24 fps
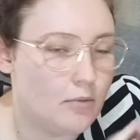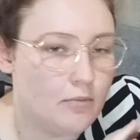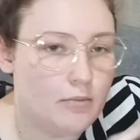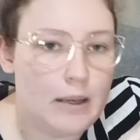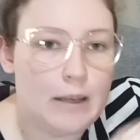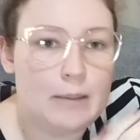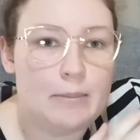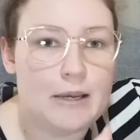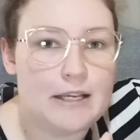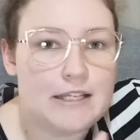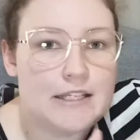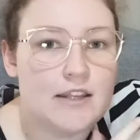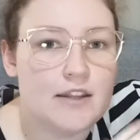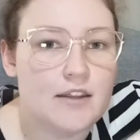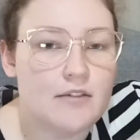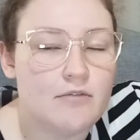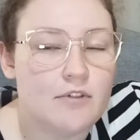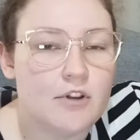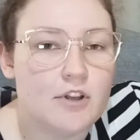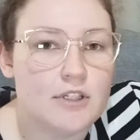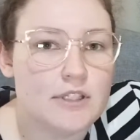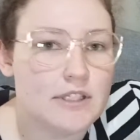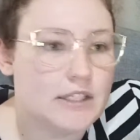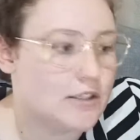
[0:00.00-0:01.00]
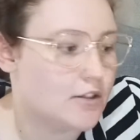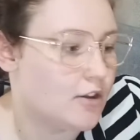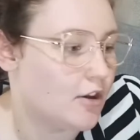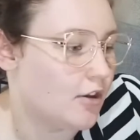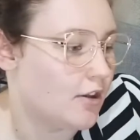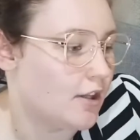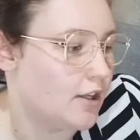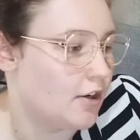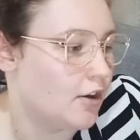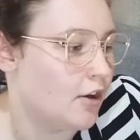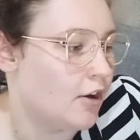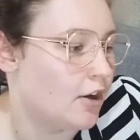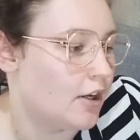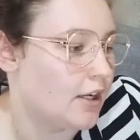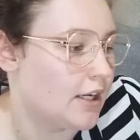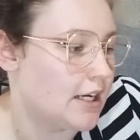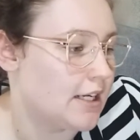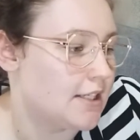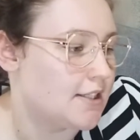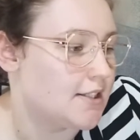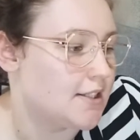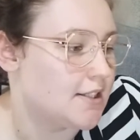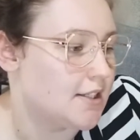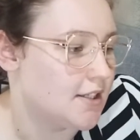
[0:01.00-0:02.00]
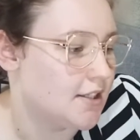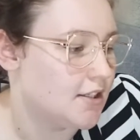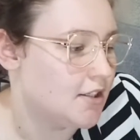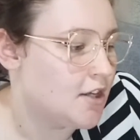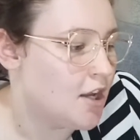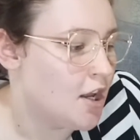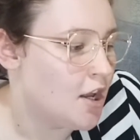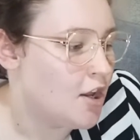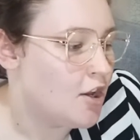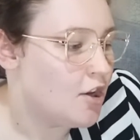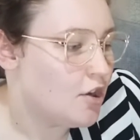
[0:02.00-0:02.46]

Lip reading: it basically follows this girl and her cousin.